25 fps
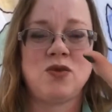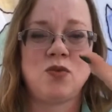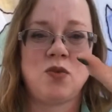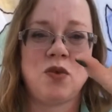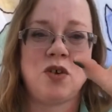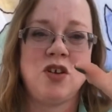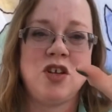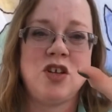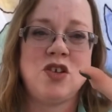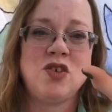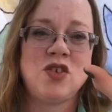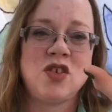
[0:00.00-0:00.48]

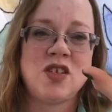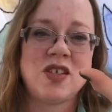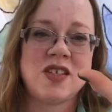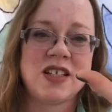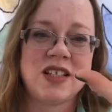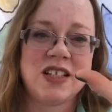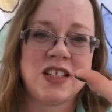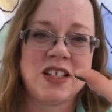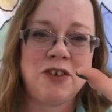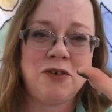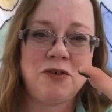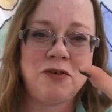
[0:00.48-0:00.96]
We're used to the
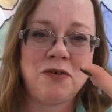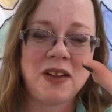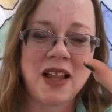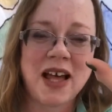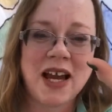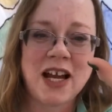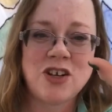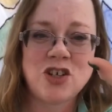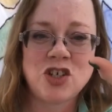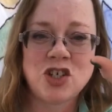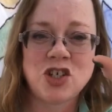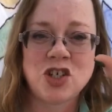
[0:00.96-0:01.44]
little
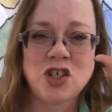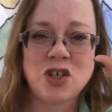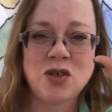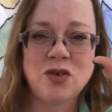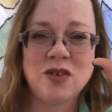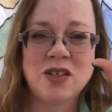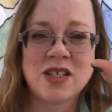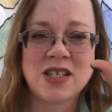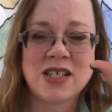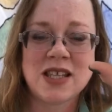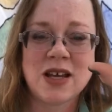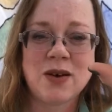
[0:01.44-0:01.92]
flat
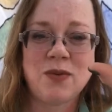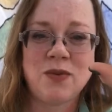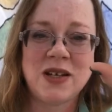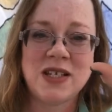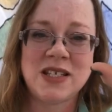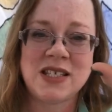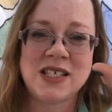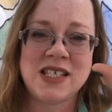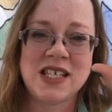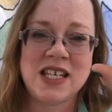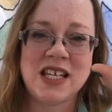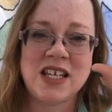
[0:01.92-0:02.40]
shoots that we
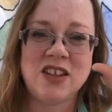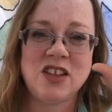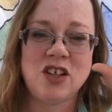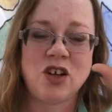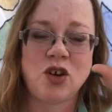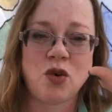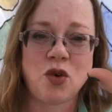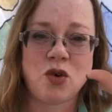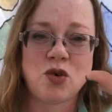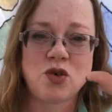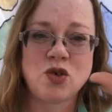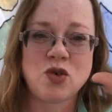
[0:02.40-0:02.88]
see in the
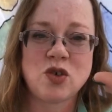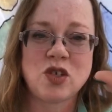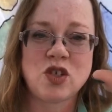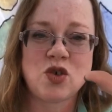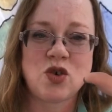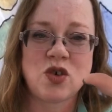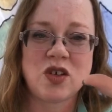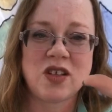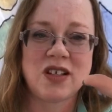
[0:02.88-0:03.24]
grocery store,